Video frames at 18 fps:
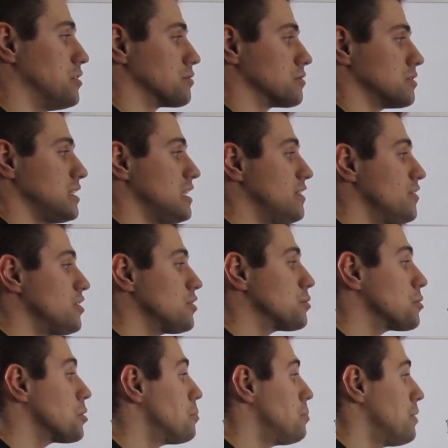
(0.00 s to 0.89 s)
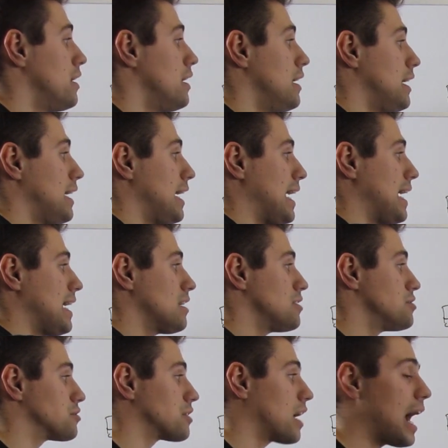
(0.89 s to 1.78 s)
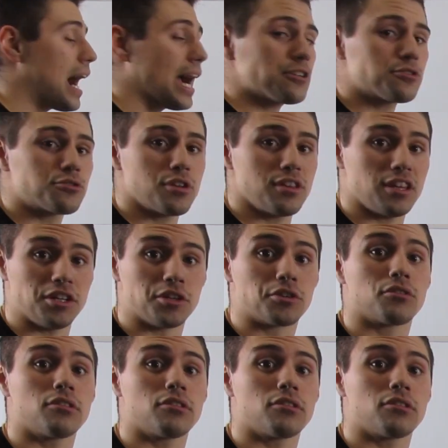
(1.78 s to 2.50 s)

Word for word: your leaving group expand your hydrogen that you're